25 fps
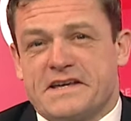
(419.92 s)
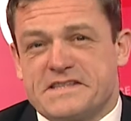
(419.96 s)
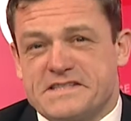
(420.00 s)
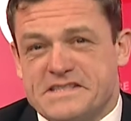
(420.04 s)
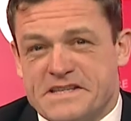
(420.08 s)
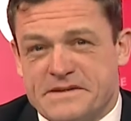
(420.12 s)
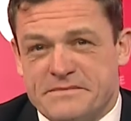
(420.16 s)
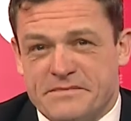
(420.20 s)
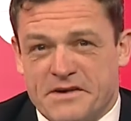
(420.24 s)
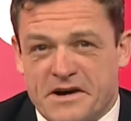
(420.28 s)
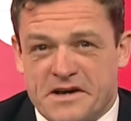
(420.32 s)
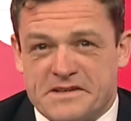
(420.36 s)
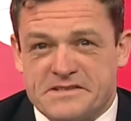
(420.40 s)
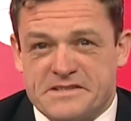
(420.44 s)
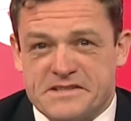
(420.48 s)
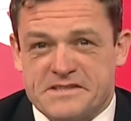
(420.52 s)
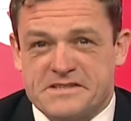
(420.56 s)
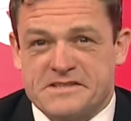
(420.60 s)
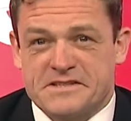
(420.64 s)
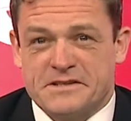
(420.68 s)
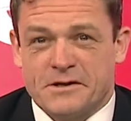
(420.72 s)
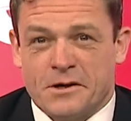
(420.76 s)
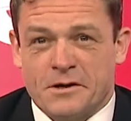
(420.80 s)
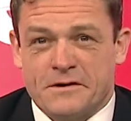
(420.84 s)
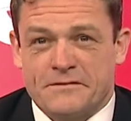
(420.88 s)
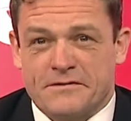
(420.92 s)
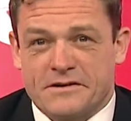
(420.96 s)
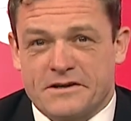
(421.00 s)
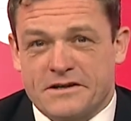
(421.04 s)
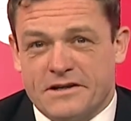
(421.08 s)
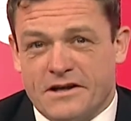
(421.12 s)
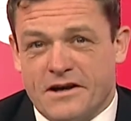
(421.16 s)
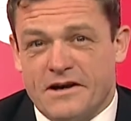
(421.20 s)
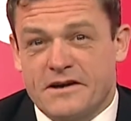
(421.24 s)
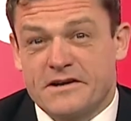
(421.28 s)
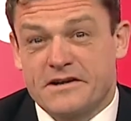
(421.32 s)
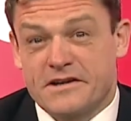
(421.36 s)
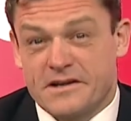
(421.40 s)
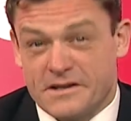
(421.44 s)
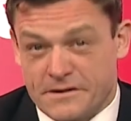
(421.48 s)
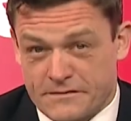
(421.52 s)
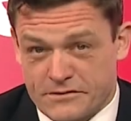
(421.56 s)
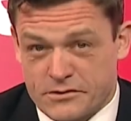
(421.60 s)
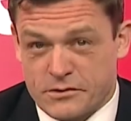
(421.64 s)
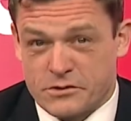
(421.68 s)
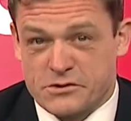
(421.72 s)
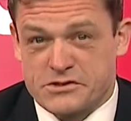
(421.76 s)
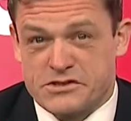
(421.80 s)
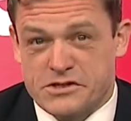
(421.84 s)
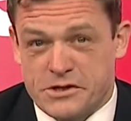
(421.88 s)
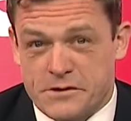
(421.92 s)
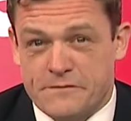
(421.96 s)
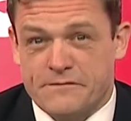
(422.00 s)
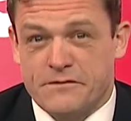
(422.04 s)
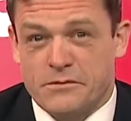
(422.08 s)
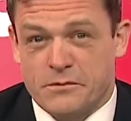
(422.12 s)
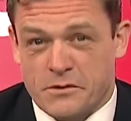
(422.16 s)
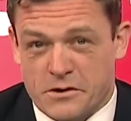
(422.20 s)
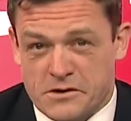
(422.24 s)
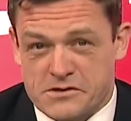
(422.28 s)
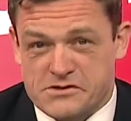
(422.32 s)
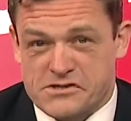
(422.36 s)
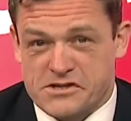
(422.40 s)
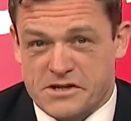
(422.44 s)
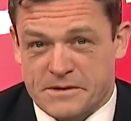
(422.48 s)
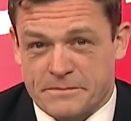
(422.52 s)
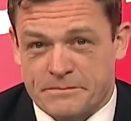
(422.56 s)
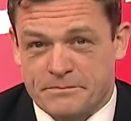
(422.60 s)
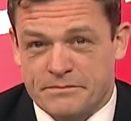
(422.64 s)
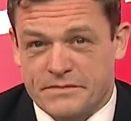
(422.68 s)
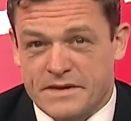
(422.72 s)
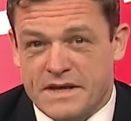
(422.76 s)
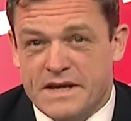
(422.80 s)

Tim Martins and Oliver Clark, and of course you for watching.